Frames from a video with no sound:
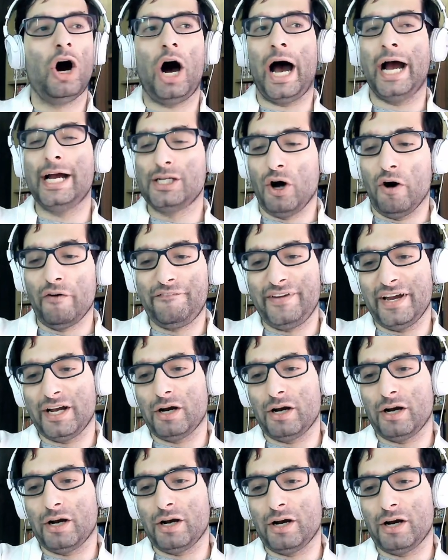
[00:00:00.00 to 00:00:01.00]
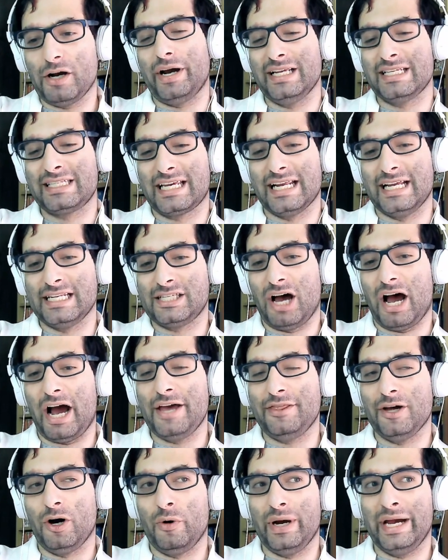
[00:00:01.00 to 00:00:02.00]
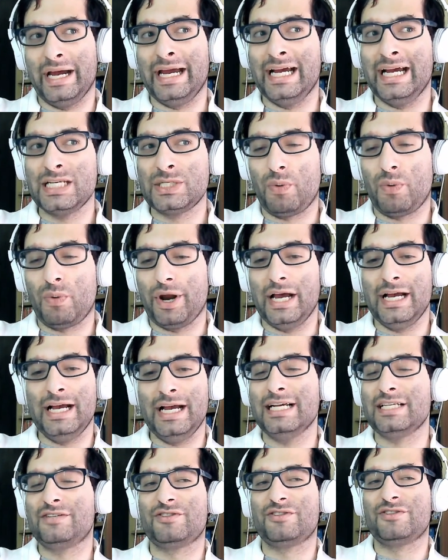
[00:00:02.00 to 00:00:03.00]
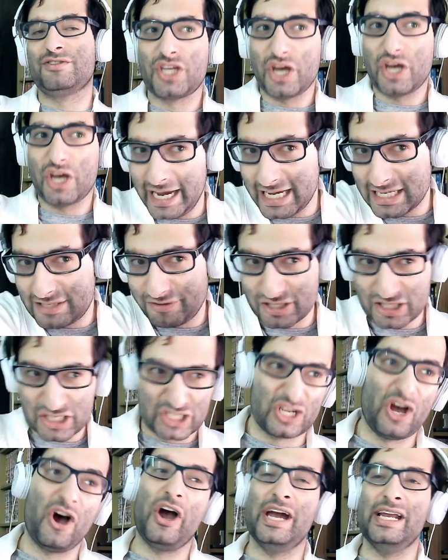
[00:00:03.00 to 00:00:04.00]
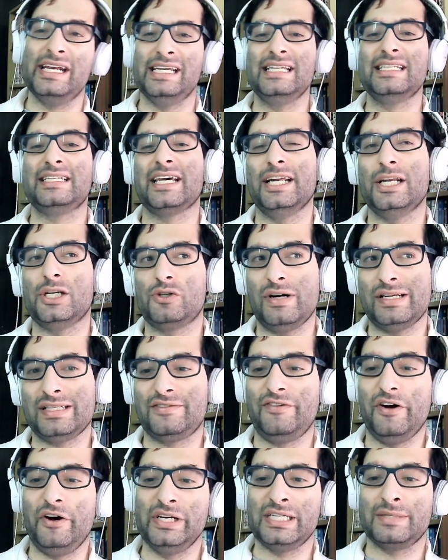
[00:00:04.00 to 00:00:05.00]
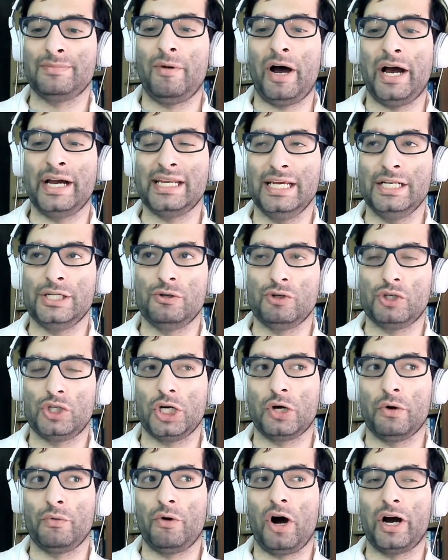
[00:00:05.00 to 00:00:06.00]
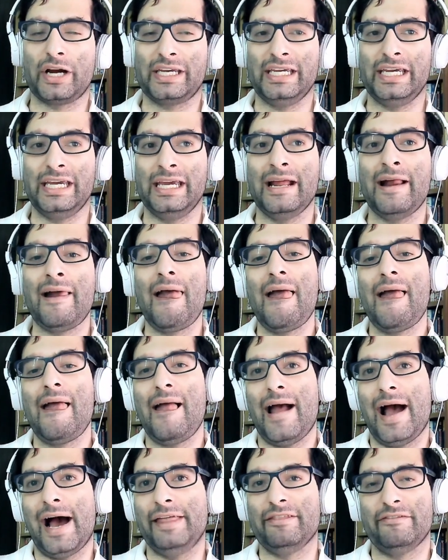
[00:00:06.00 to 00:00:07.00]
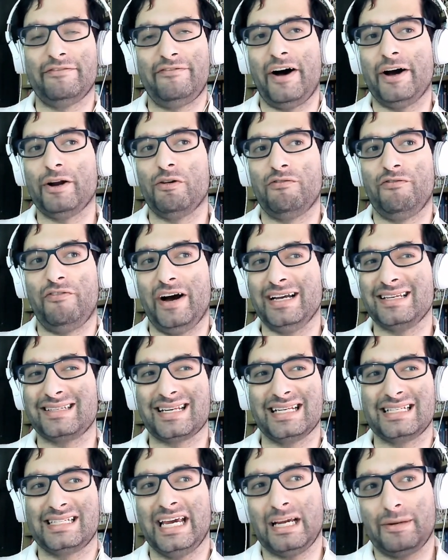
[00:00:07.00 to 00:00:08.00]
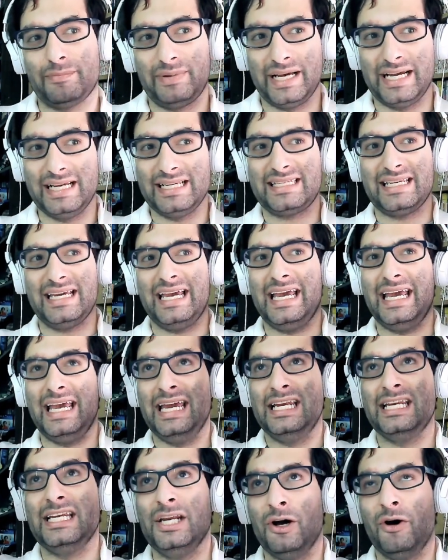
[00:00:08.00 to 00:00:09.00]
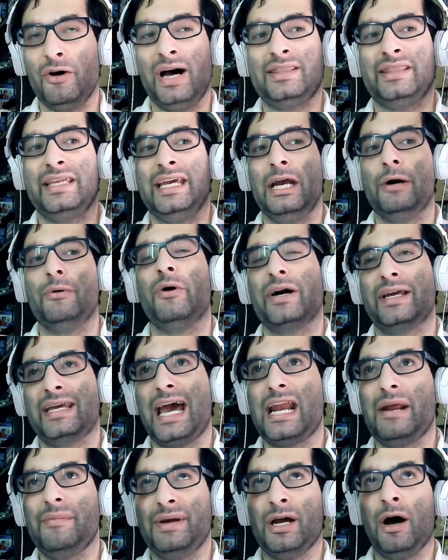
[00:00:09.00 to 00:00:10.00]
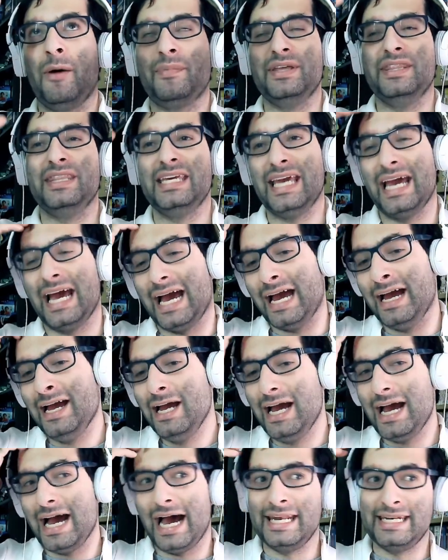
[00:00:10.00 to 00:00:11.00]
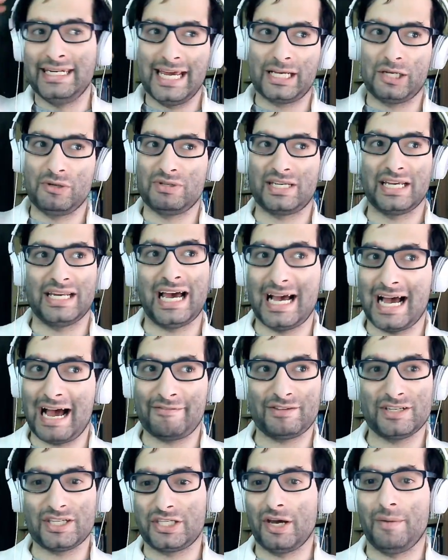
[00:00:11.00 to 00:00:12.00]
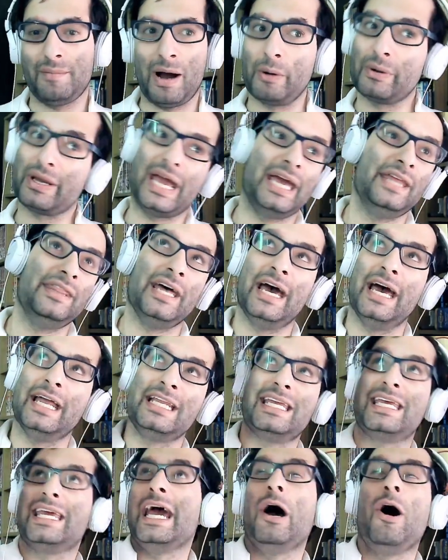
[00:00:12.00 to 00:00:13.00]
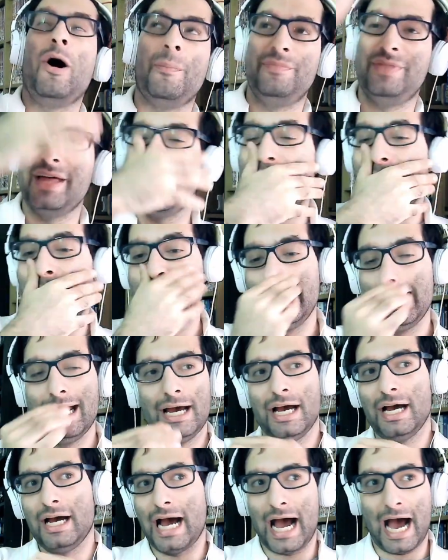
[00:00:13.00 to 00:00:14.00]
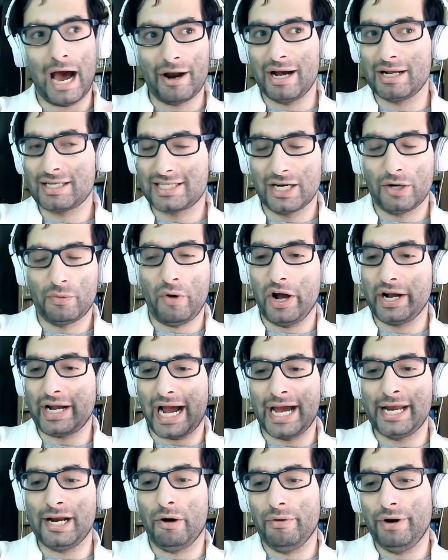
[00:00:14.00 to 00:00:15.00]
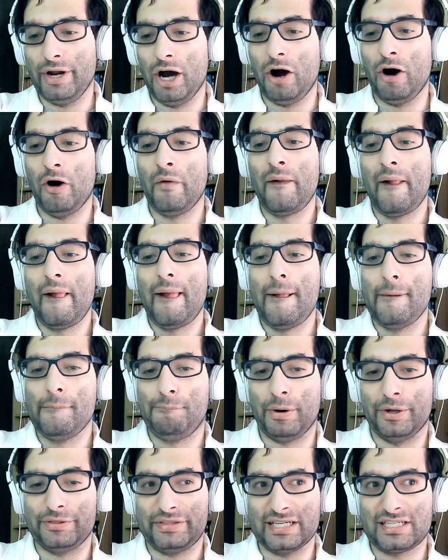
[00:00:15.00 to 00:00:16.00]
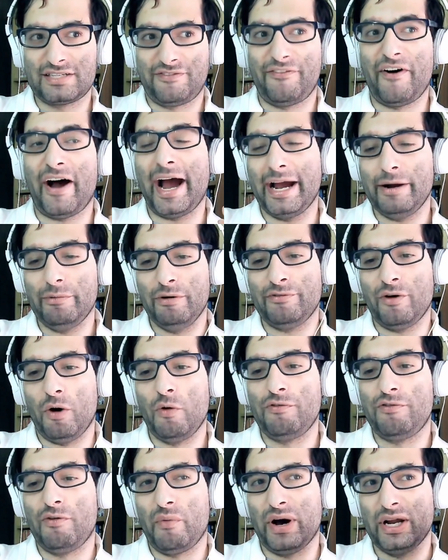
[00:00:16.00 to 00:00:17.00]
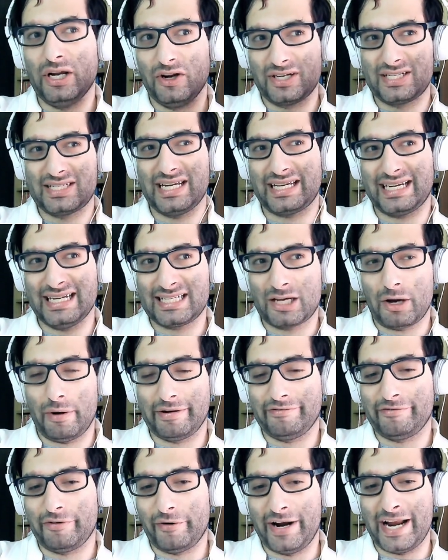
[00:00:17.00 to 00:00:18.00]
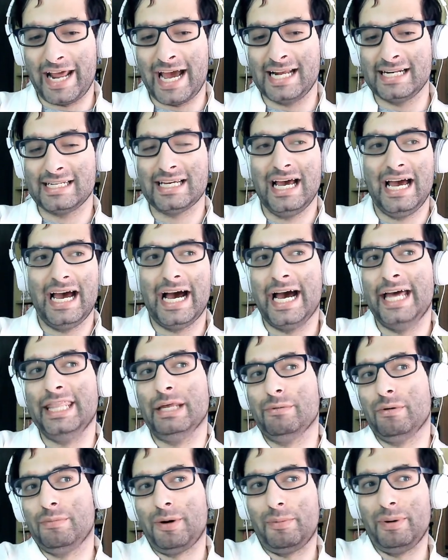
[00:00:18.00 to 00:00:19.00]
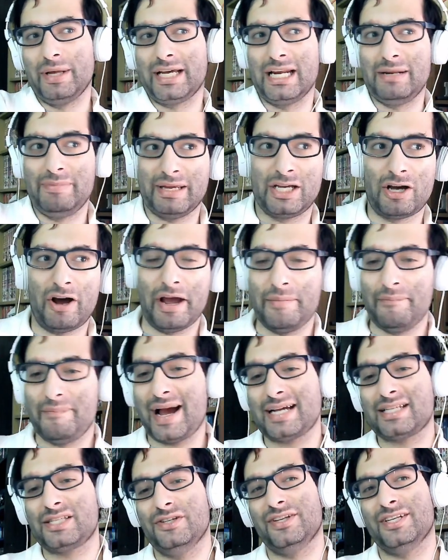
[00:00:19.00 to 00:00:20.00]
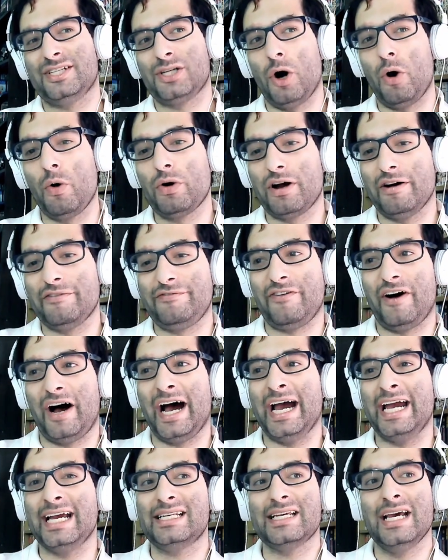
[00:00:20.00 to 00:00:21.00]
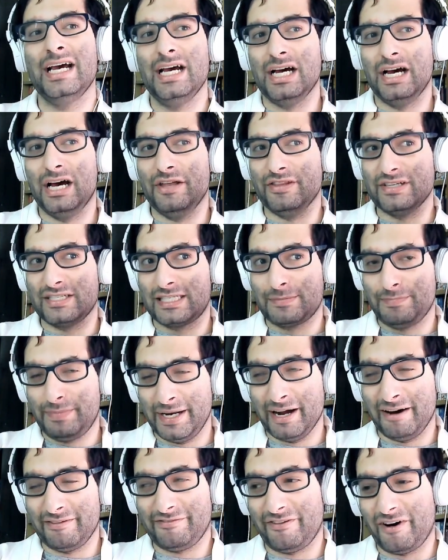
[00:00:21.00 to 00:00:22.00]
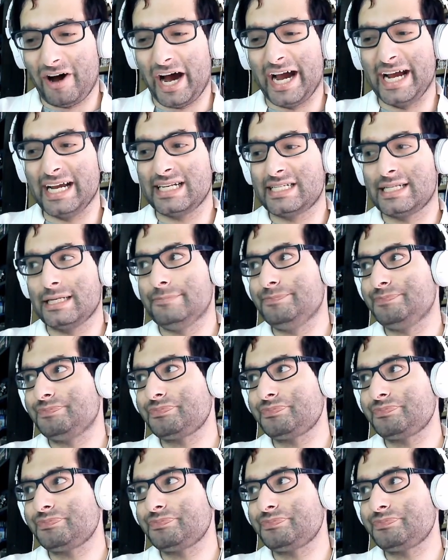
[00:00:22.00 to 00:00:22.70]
I don't think All for One is going to die though. It is one. It is. It is for certain he's going to transfer his mind into Shigaraki. And the final fight is going to take place in, you know, at the Hero Academy up in the air. And Deku's going to have to somehow get in there and get up there. How that's going to work, I don't know. But this fight with All for One looks like it's coming for an end. And then we're probably going to be cutting back to the Toga fight, uh, the Spinner fight.